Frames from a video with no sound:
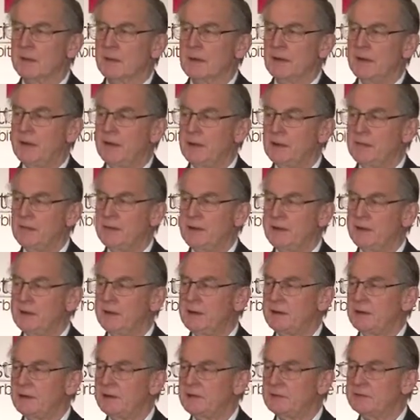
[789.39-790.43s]
Then
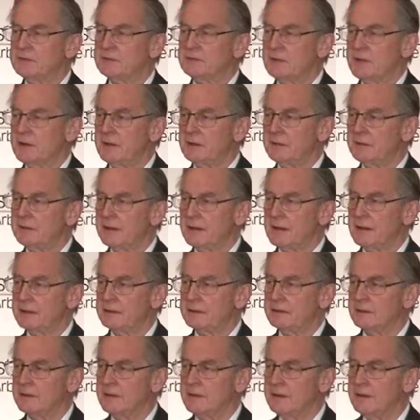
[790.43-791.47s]
it is said
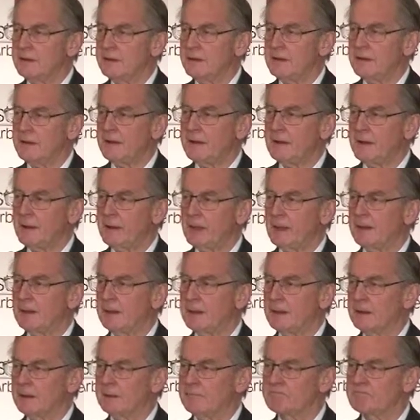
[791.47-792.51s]
that
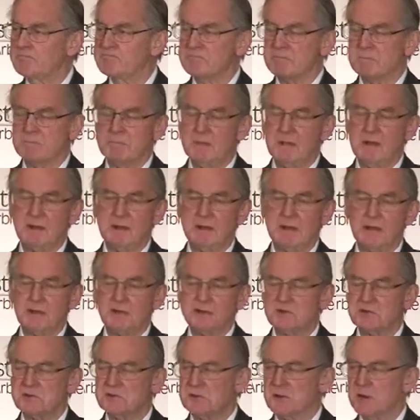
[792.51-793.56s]
the
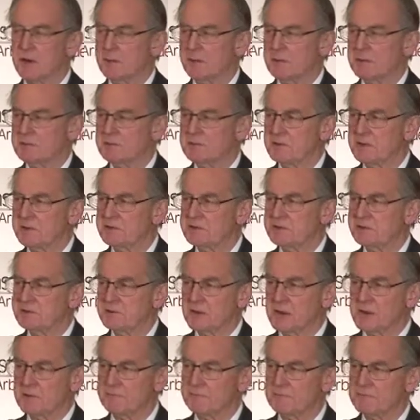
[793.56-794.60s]
mediation arbitration
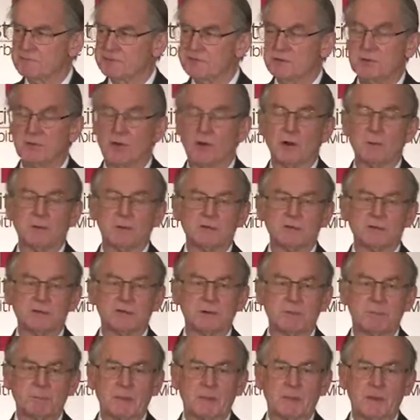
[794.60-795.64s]
offers
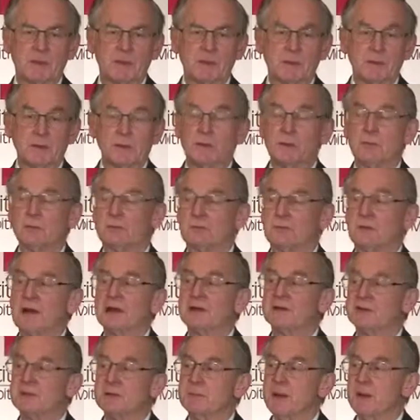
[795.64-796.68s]
enormous
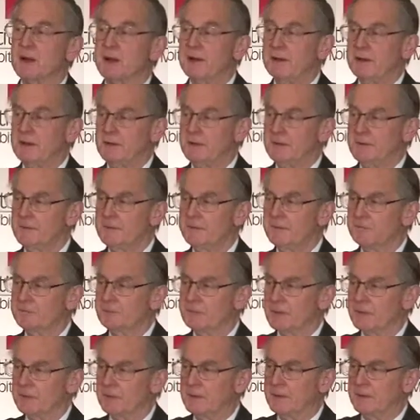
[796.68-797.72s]
flexibility,
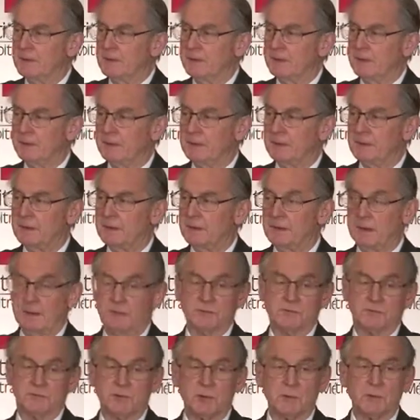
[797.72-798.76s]

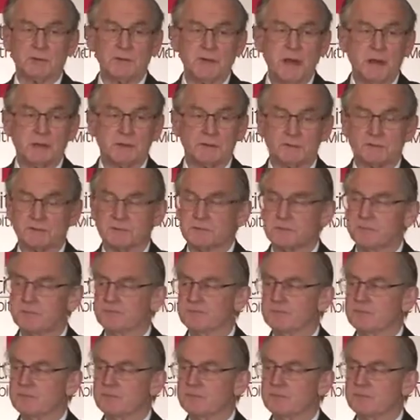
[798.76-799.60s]
and so it does.